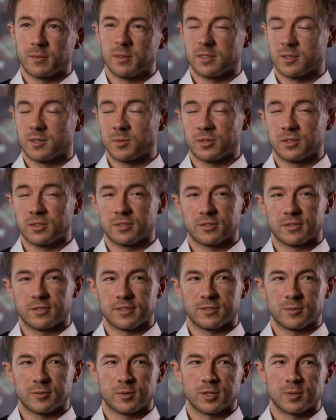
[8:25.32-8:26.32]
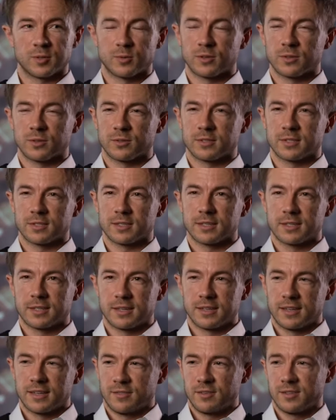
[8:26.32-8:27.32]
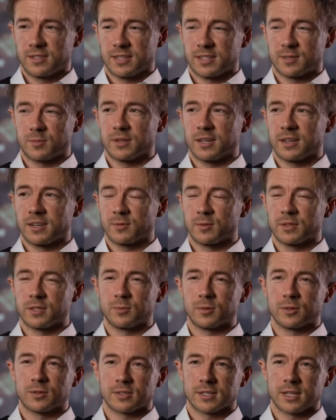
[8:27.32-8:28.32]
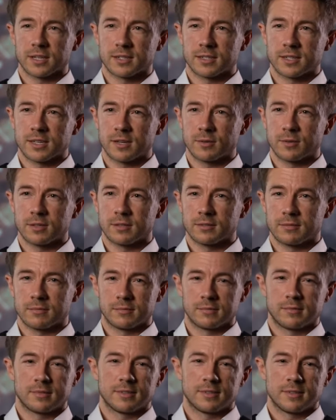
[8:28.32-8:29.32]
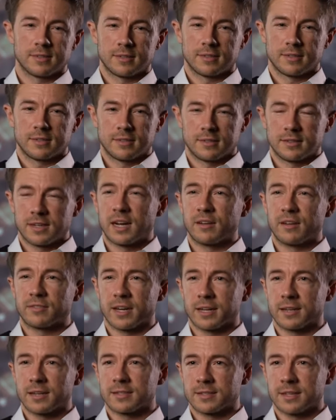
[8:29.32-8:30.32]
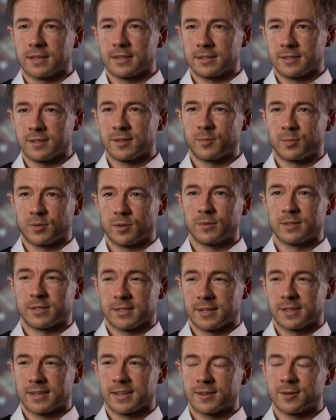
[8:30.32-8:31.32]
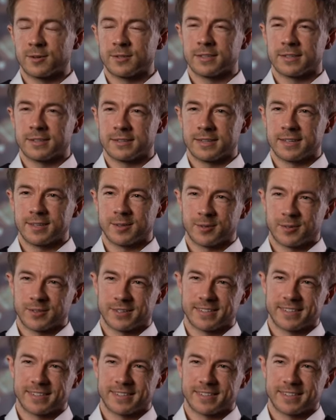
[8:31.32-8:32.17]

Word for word: but to be honest with you, if I won the Worlds, if you said to me now you win the Worlds next year in Afghanistan, you know, I'd probably say, yeah, go on and deal.